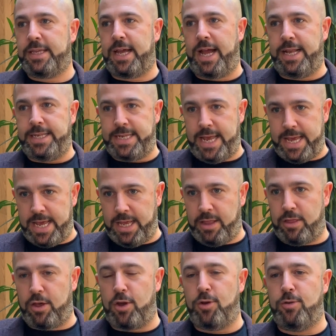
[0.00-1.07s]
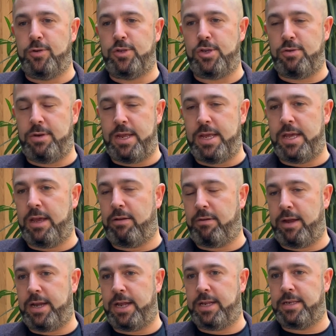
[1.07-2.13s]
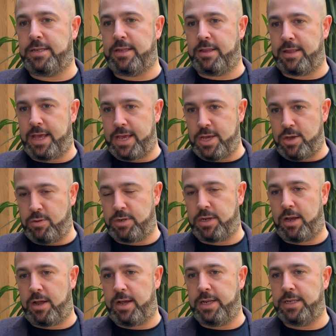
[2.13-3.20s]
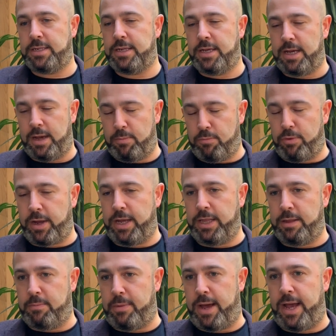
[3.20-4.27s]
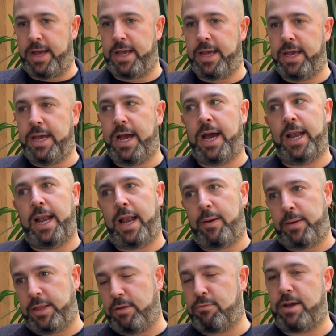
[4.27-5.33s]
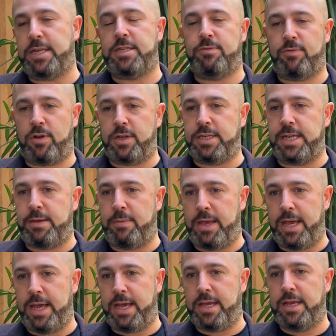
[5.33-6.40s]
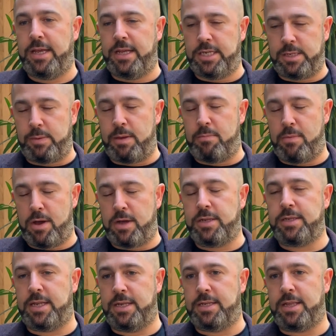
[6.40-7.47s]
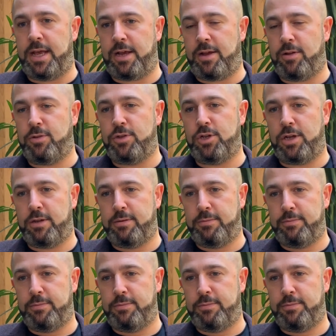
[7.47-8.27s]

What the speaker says: and taking those unique ingredients that they utilize and bringing them back and allowing the rest of our team here to be immersed into that culture.